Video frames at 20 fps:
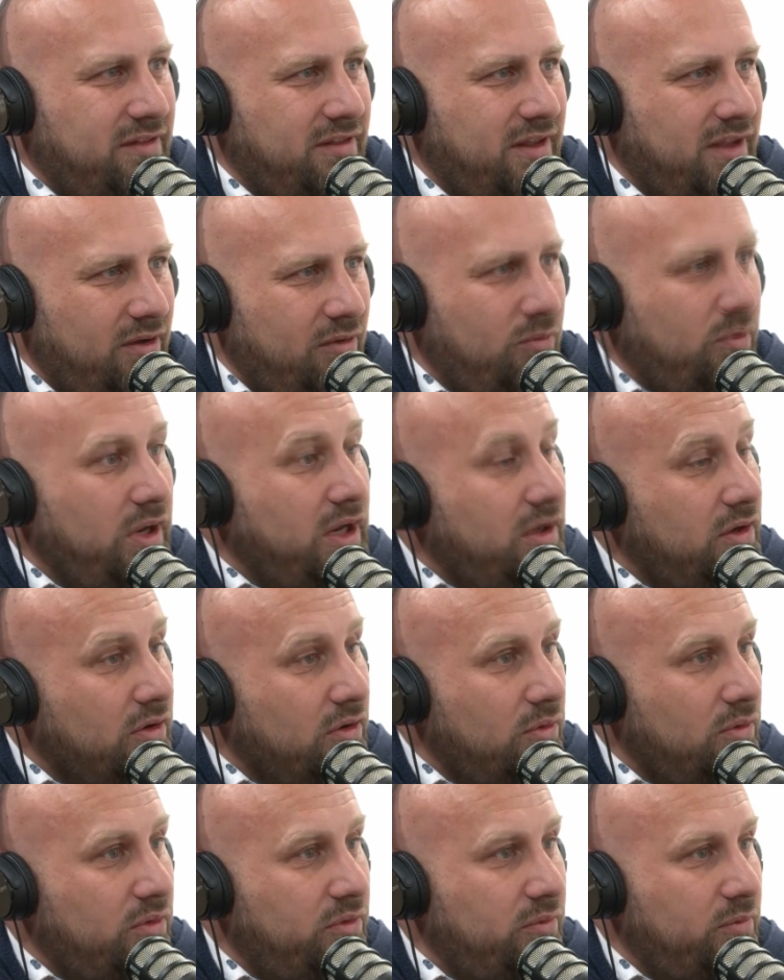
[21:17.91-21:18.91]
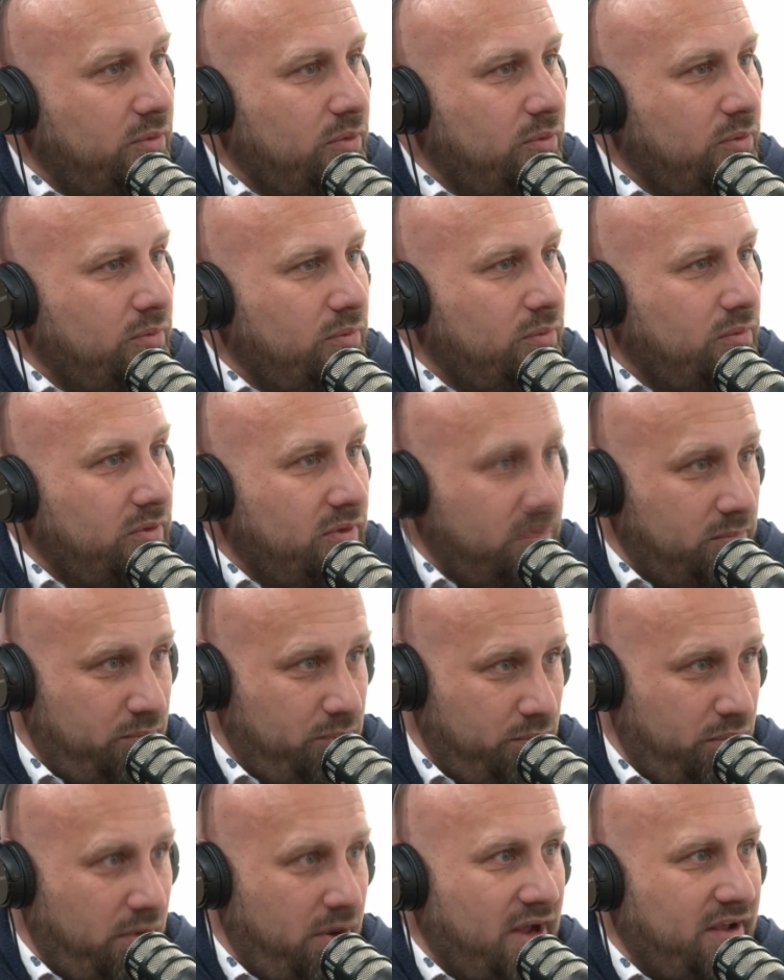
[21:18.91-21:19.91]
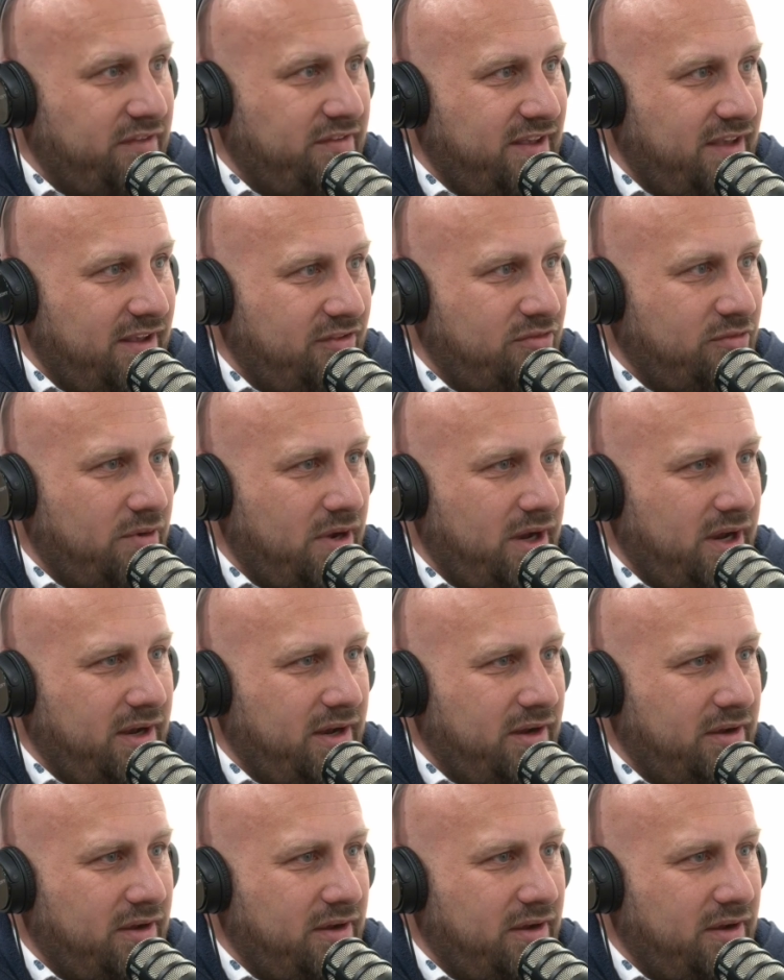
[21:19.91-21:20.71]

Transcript: then we go through the process, right,